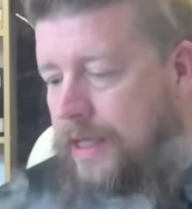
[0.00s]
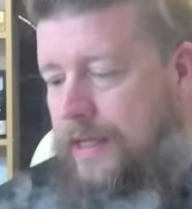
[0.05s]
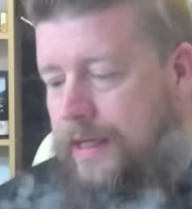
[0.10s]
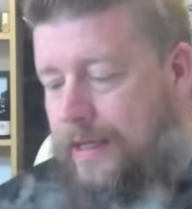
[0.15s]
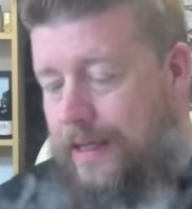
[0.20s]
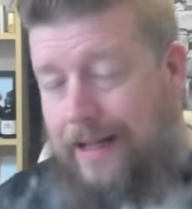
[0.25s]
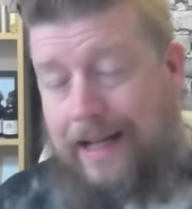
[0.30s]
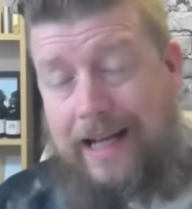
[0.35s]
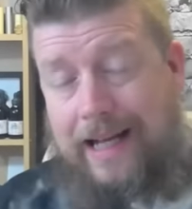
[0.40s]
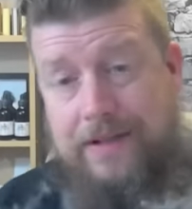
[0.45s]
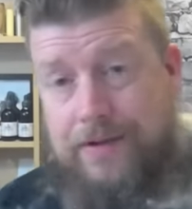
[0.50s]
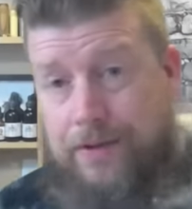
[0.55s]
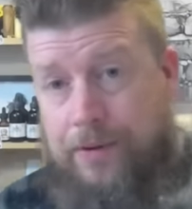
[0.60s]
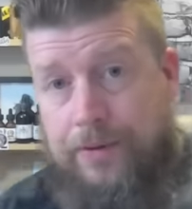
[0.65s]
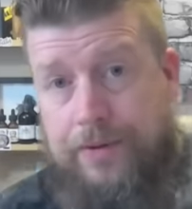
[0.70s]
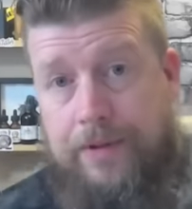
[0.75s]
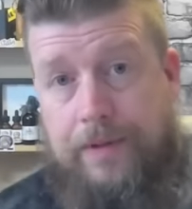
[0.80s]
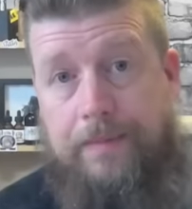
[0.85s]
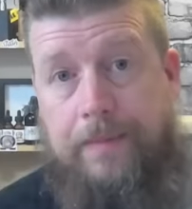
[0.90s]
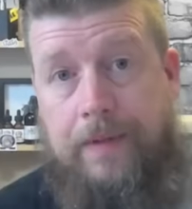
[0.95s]
Now that's
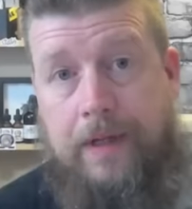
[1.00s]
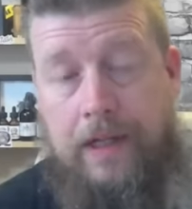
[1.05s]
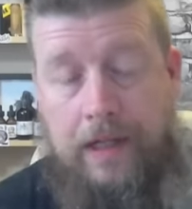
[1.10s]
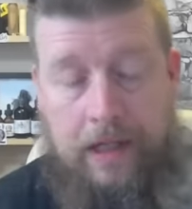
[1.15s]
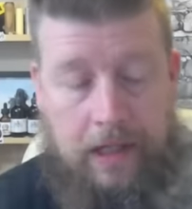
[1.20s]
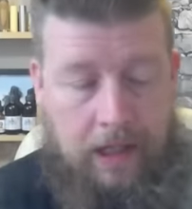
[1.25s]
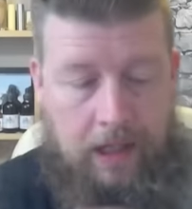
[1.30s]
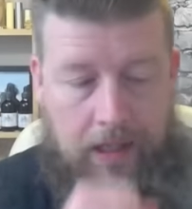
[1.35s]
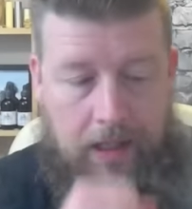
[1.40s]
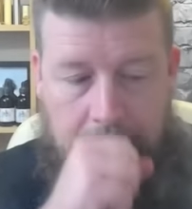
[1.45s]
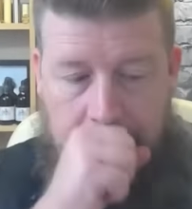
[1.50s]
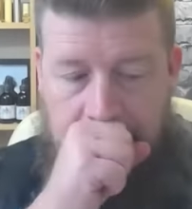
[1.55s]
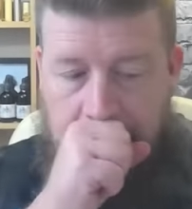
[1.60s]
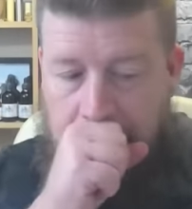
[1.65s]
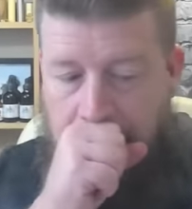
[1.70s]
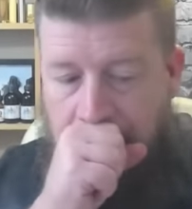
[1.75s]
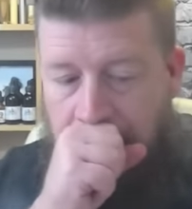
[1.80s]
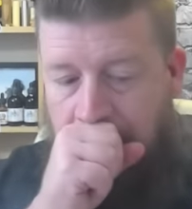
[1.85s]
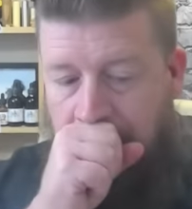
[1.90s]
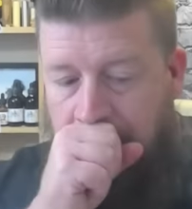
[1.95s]
awesome.
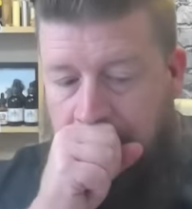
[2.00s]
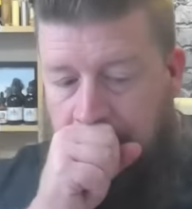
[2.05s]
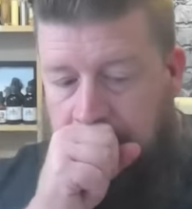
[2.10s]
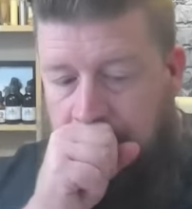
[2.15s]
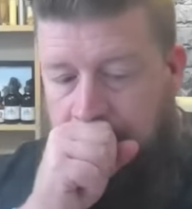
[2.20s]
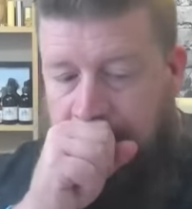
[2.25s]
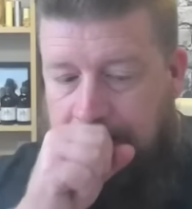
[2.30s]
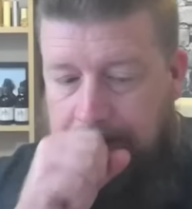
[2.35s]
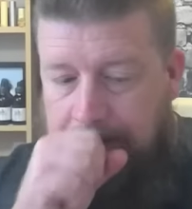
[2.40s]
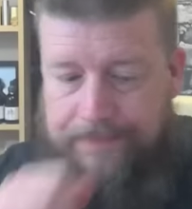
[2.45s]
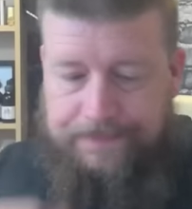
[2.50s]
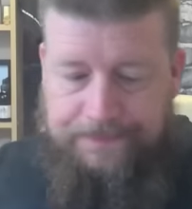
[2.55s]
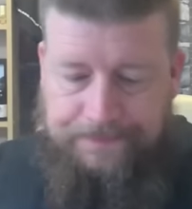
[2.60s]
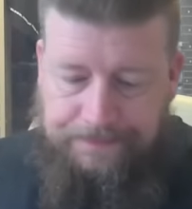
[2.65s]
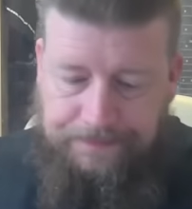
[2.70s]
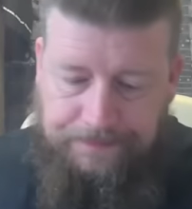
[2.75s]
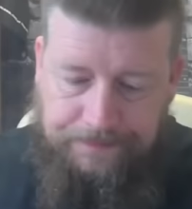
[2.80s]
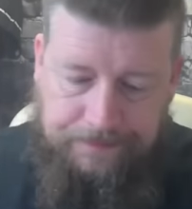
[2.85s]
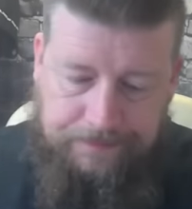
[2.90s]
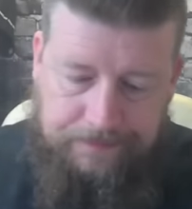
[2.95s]
Let's
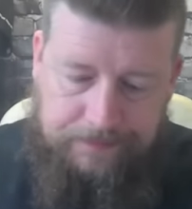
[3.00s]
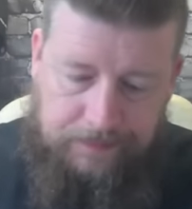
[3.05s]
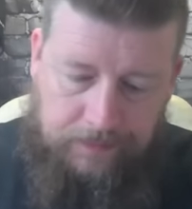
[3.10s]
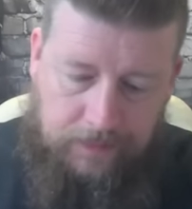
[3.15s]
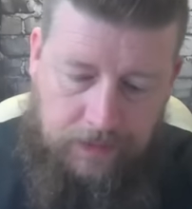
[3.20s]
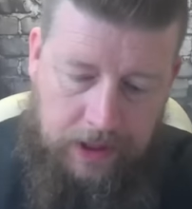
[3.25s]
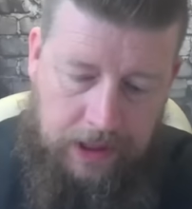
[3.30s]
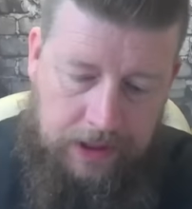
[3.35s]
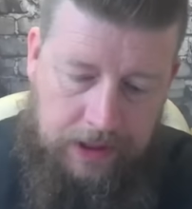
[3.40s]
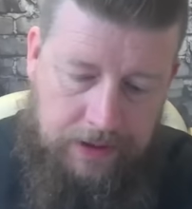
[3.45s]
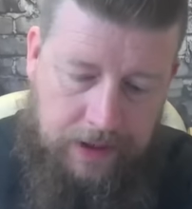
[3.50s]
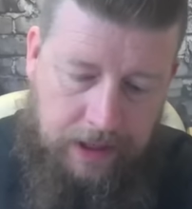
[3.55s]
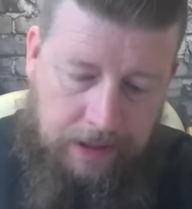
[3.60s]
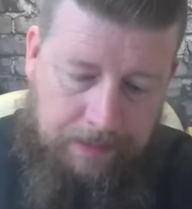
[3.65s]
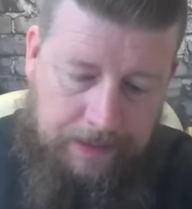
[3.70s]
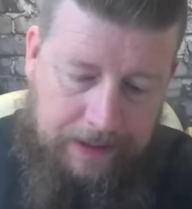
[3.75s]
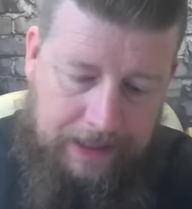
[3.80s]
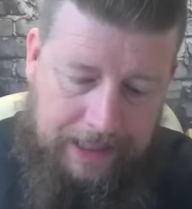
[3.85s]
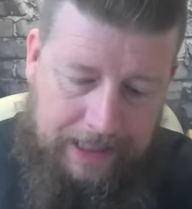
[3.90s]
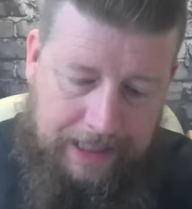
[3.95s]

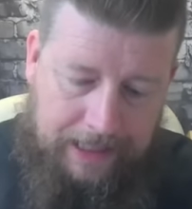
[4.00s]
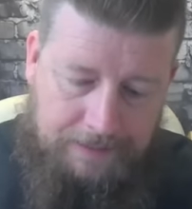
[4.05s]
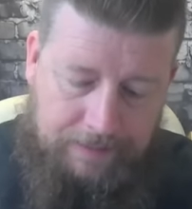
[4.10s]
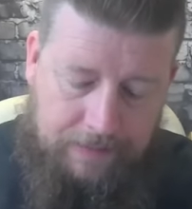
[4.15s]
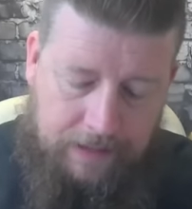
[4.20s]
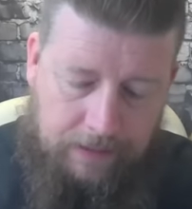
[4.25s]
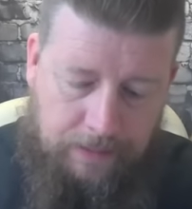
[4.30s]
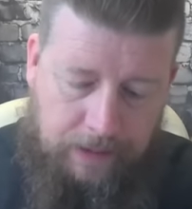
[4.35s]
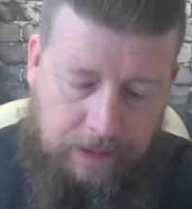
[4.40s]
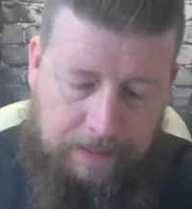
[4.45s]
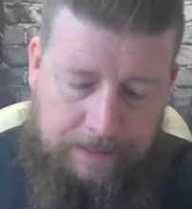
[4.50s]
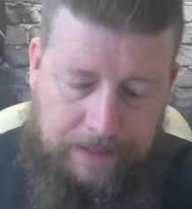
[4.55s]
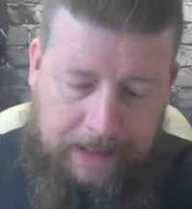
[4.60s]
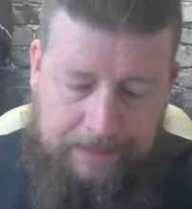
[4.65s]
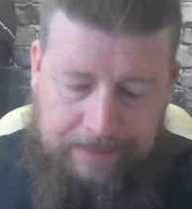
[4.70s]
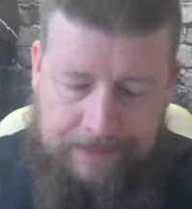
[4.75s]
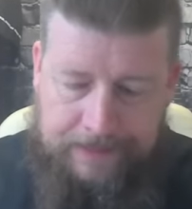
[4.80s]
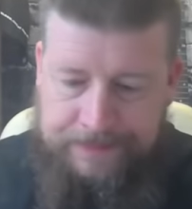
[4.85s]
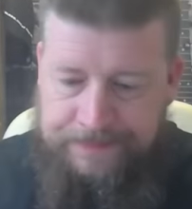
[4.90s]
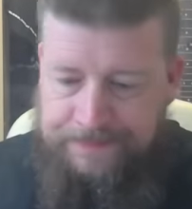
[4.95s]
open that airflow a wee
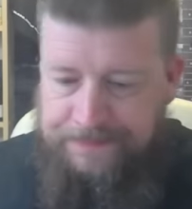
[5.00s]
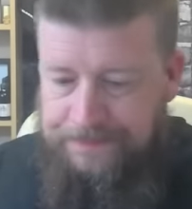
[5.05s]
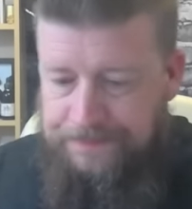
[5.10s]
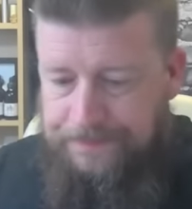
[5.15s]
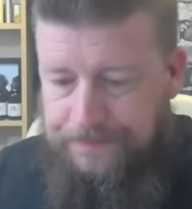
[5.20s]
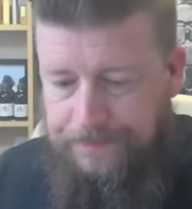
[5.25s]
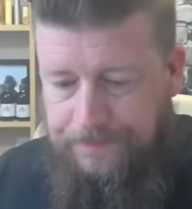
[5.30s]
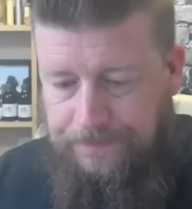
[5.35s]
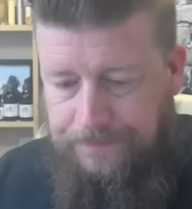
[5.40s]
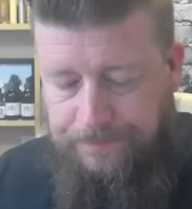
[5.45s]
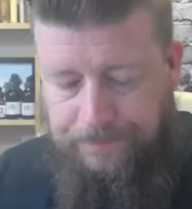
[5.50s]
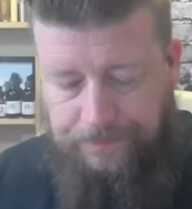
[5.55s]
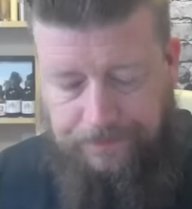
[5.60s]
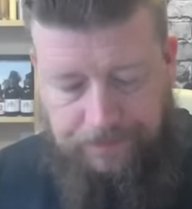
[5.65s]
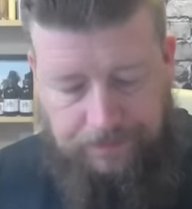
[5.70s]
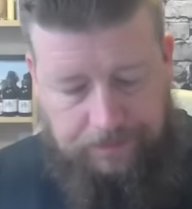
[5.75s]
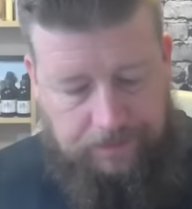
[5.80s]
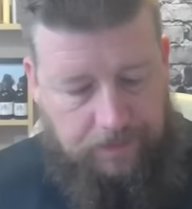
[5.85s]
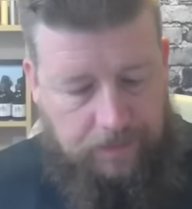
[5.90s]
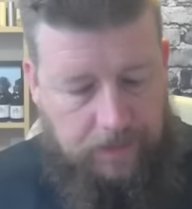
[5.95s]
bit.
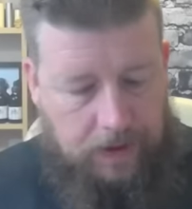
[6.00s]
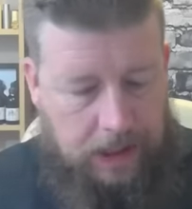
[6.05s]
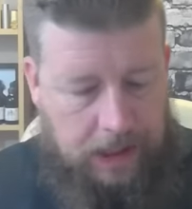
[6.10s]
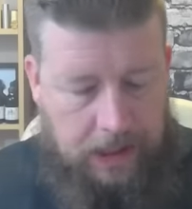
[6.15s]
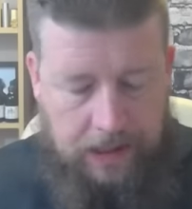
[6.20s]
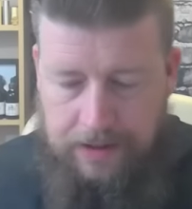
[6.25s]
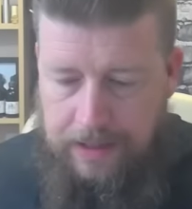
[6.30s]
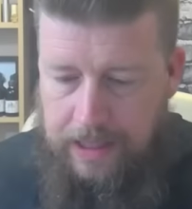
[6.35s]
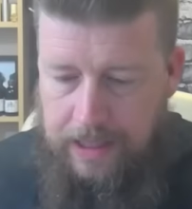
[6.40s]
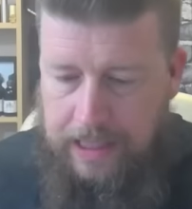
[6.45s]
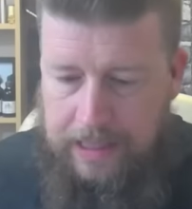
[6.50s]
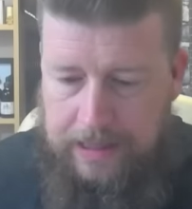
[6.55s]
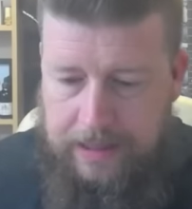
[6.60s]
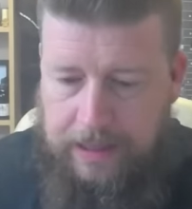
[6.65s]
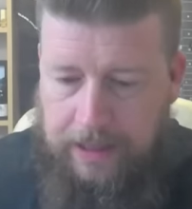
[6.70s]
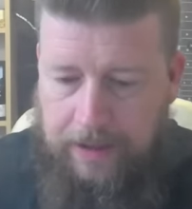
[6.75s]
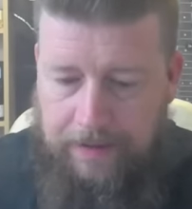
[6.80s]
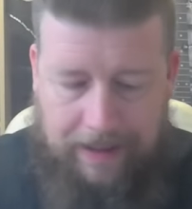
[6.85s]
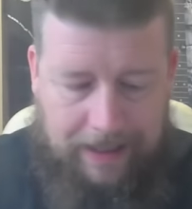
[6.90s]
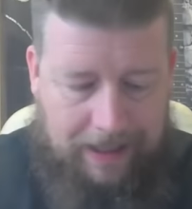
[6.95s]
So I had to
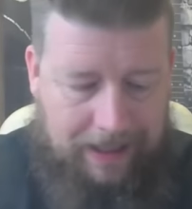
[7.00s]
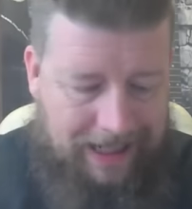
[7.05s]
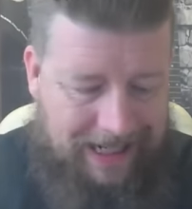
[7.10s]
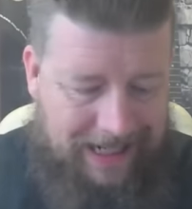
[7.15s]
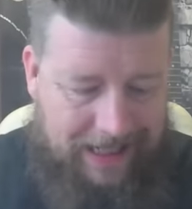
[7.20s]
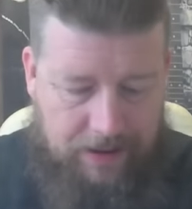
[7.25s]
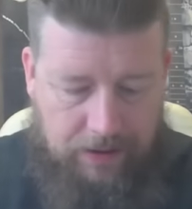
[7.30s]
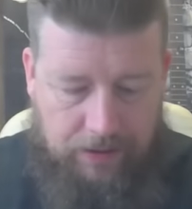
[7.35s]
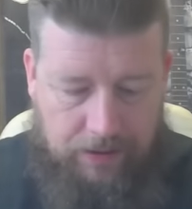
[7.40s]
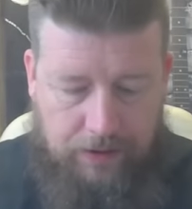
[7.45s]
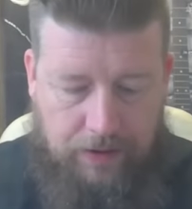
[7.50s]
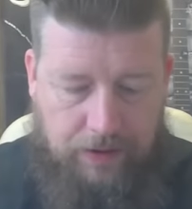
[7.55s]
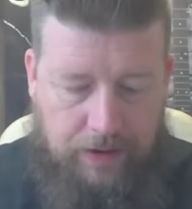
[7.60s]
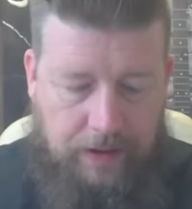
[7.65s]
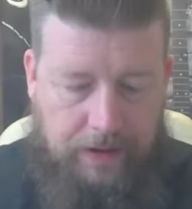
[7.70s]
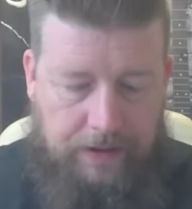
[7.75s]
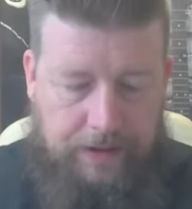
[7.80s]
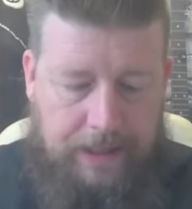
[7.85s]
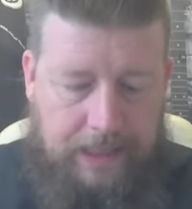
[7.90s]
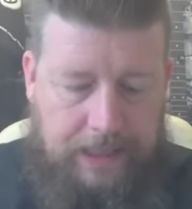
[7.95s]
go a little dry
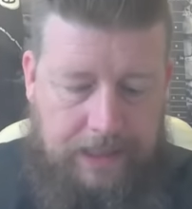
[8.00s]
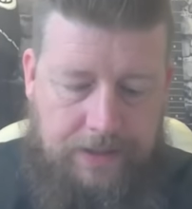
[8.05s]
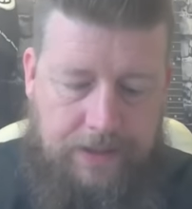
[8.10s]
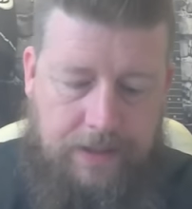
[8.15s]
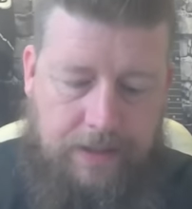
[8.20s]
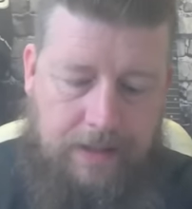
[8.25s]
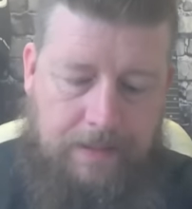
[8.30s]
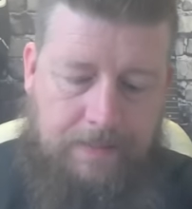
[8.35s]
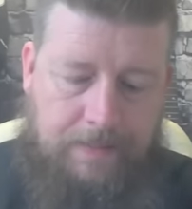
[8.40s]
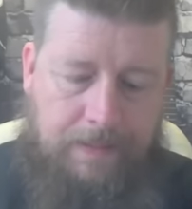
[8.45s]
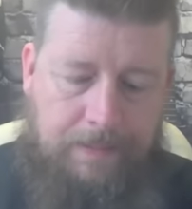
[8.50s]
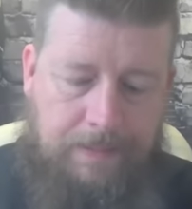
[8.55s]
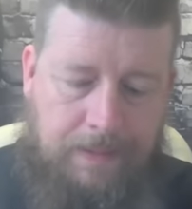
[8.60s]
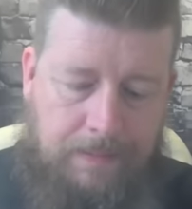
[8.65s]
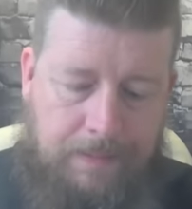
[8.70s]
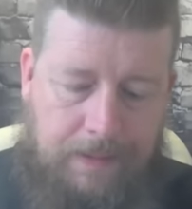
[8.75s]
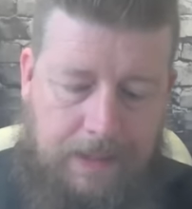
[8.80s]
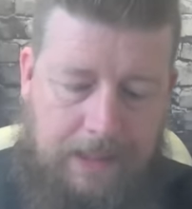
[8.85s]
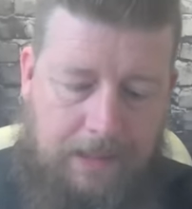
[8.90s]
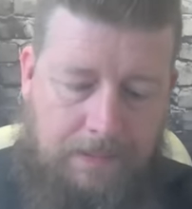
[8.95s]
on there, so let me
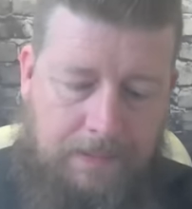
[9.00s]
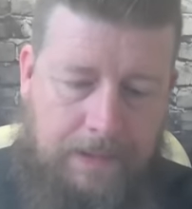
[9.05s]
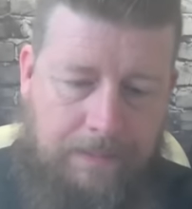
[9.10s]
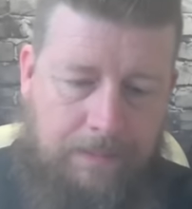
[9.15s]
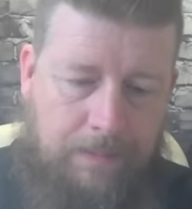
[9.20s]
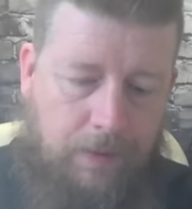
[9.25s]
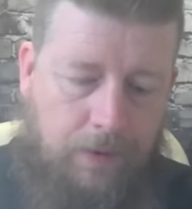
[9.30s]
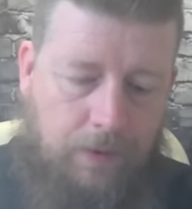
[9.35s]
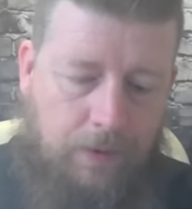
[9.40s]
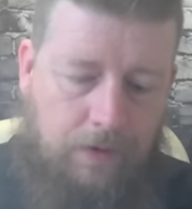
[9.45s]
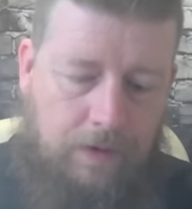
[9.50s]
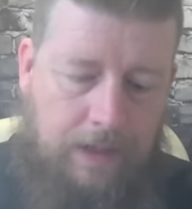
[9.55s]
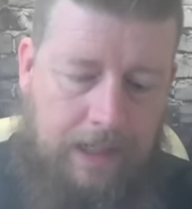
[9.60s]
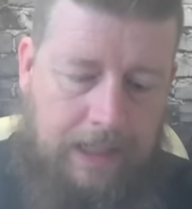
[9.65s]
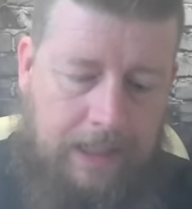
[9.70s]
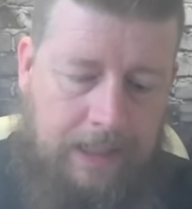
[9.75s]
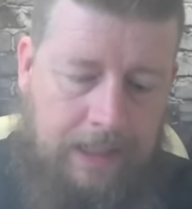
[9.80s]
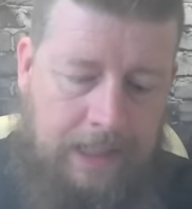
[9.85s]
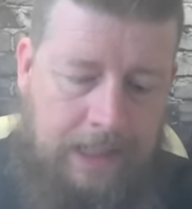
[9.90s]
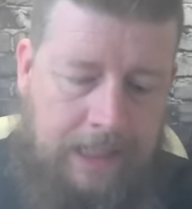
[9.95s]
pop a little bit more
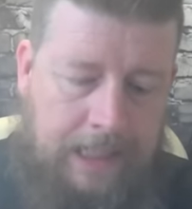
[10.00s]
in.